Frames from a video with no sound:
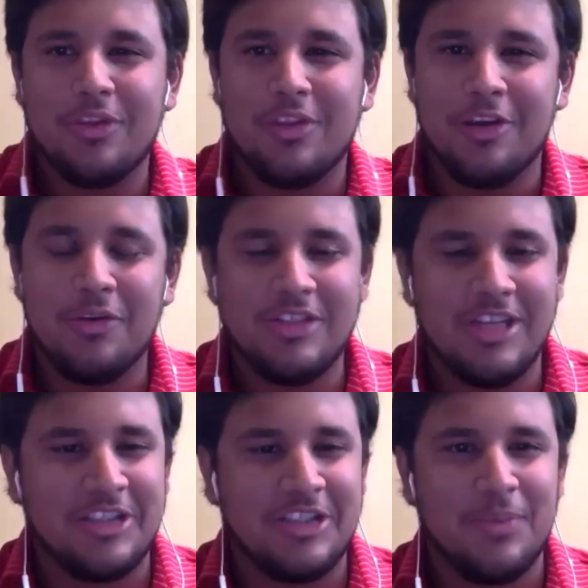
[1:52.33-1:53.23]
you. It's
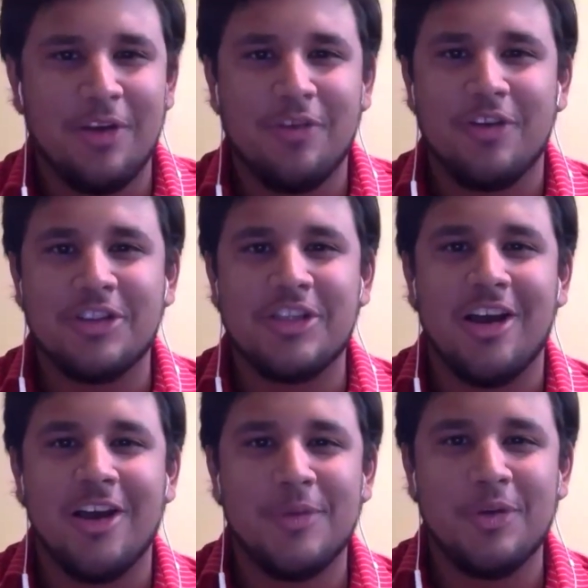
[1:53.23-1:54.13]
actually my first
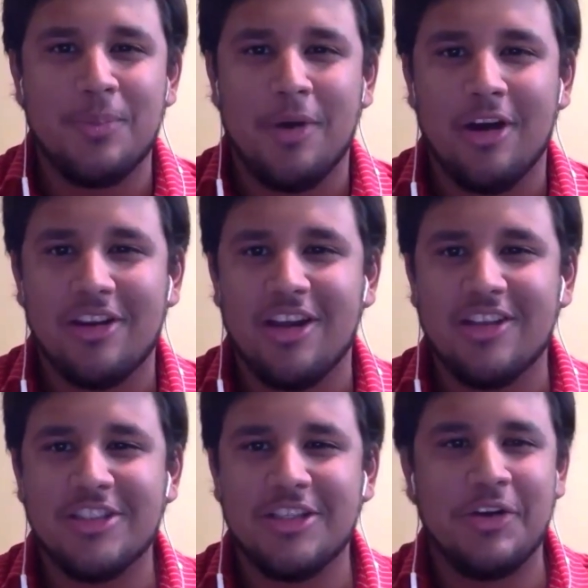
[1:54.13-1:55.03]
time doing a
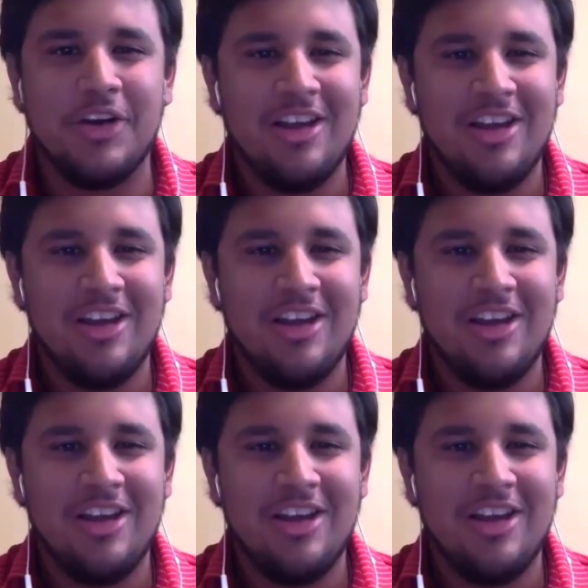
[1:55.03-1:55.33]
podcast, so